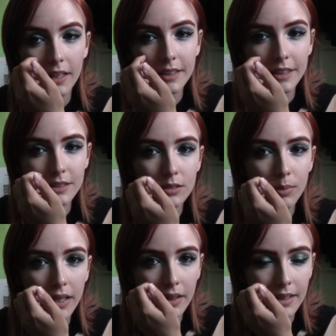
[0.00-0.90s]
I didn't get too
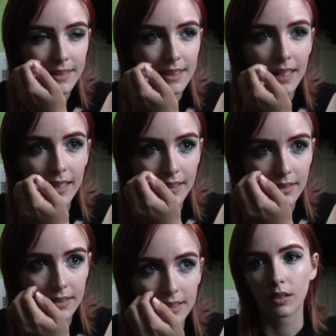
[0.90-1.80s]
many things today
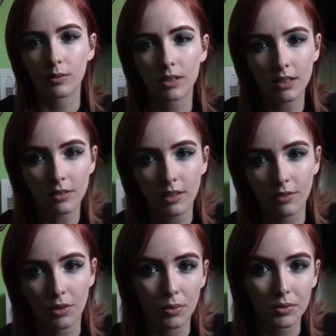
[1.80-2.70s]
because there wasn't a lot of
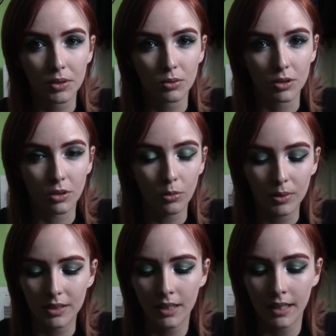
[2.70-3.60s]
thrift stores
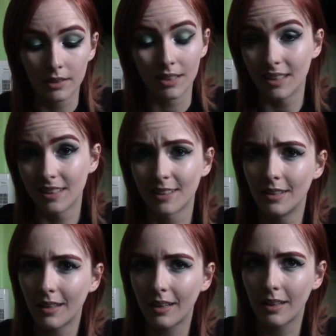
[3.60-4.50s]
open today because it is
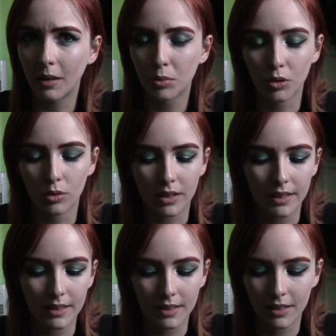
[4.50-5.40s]
Sunday that I'm recording
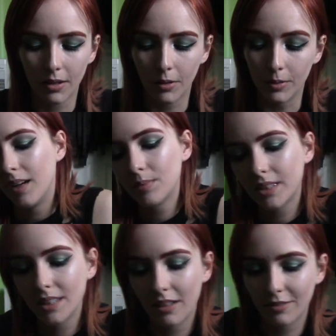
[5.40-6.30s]
this, so I'm
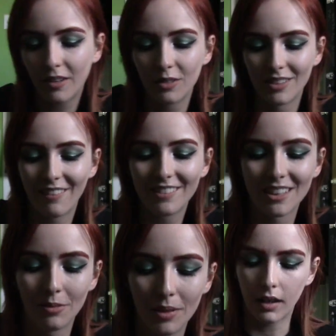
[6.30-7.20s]
lucky that I found one that was
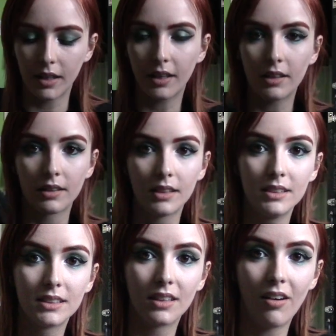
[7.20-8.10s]
open. I got
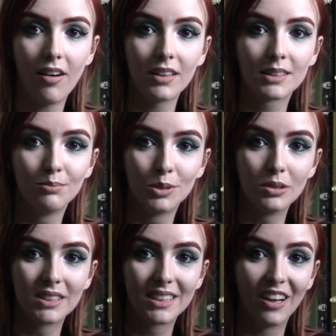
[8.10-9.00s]
these awesome
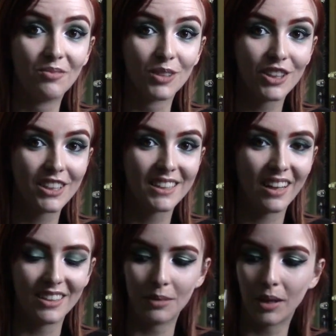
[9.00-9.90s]
boots. I'm really
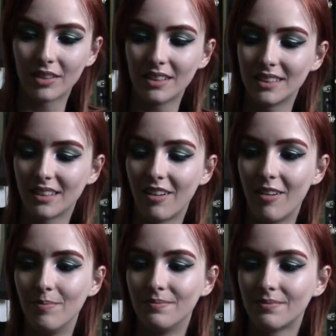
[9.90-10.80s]
excited about these.
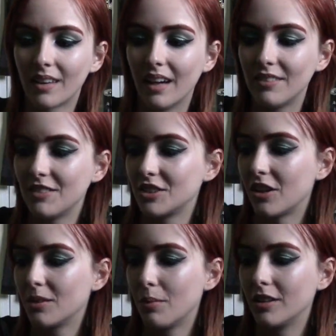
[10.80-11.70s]
Um, I haven't even
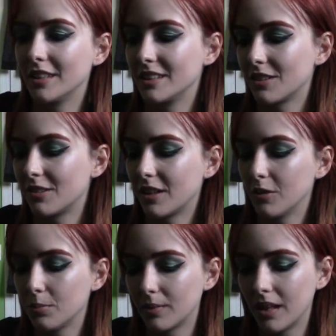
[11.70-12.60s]
tried them on yet, so I
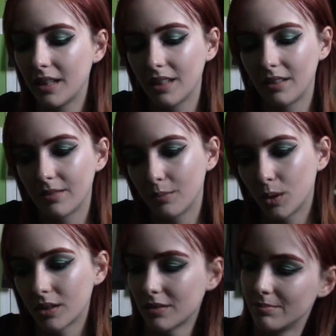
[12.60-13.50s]
hope they
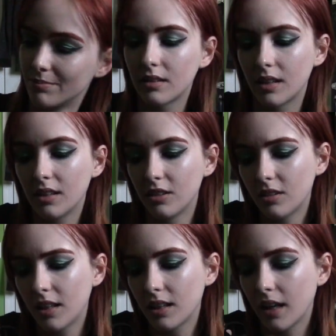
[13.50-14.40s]
work. They
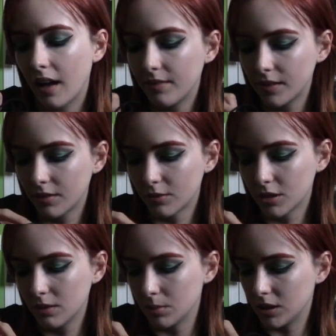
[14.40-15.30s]
look like they haven't even
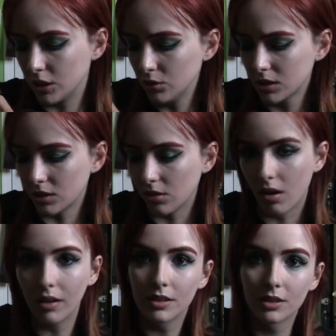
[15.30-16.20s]
really been used a
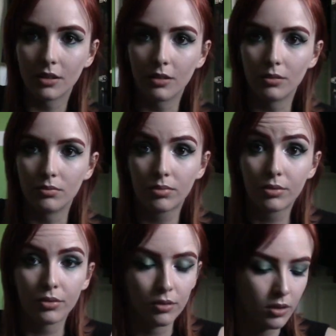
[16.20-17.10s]
lot, so
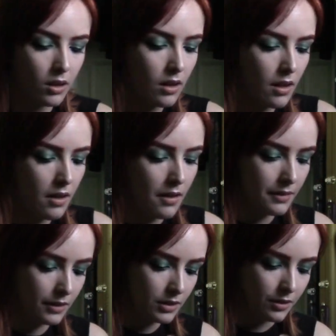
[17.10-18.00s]

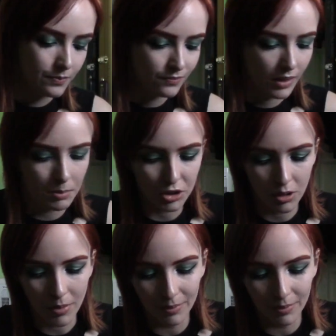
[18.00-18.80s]
I don't know. Let me try them